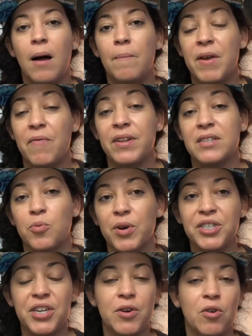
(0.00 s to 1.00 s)
if it's
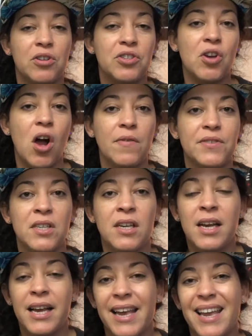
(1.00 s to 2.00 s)
rigid or soft.
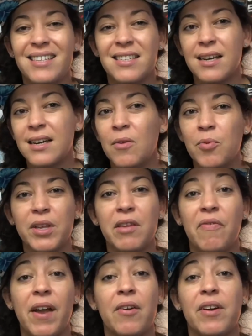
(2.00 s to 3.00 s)
It's going to really
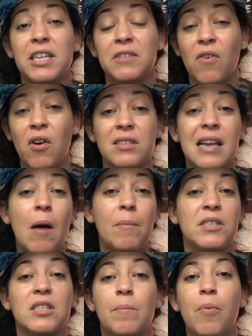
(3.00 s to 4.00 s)
vary as far as how
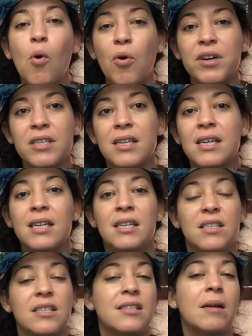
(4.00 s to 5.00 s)
much support.
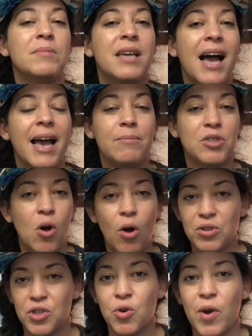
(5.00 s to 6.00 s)
Sometimes
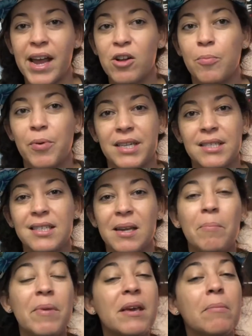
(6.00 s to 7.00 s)
also ankle braces
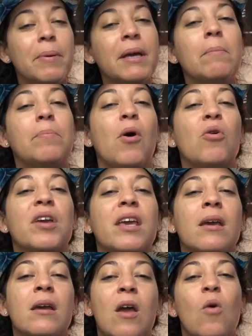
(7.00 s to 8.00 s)
can be a bit
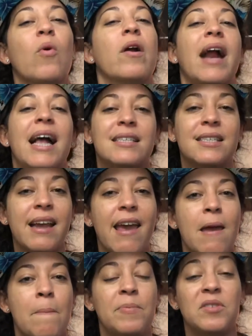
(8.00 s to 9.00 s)
bulky, whereas
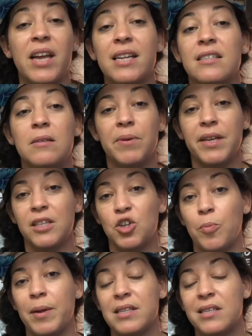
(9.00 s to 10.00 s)
tape tends to be a little bit